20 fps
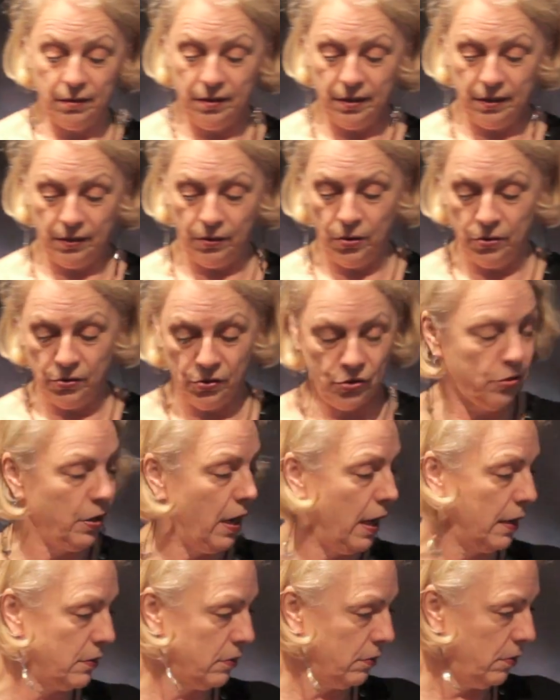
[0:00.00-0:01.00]
those
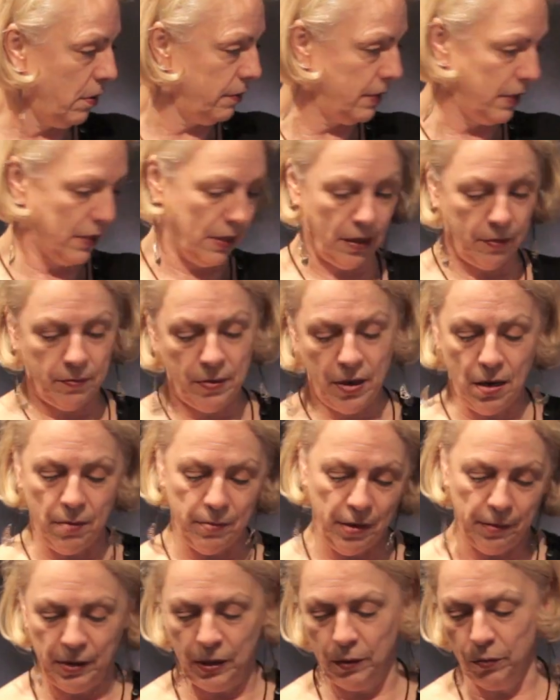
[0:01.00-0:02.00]
tracks are always like, well,
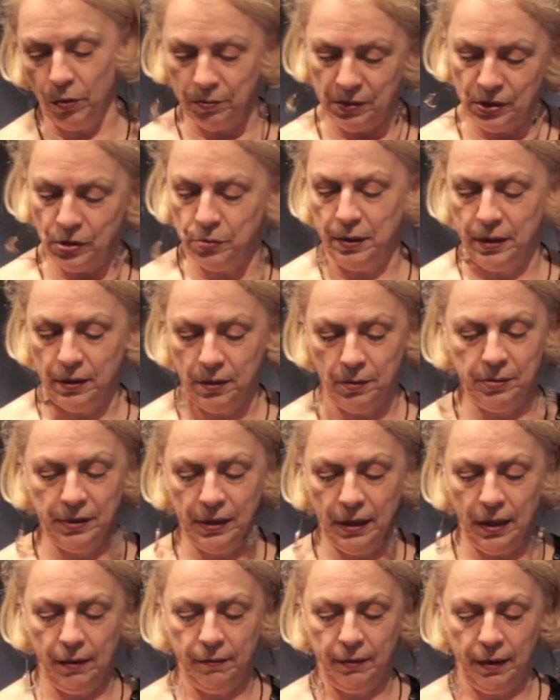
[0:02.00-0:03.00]
maybe he won't be Tweedle, but
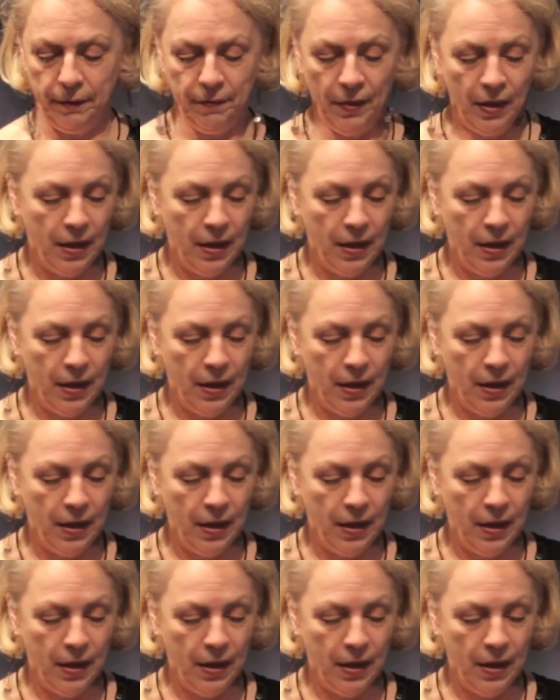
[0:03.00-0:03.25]
anyway.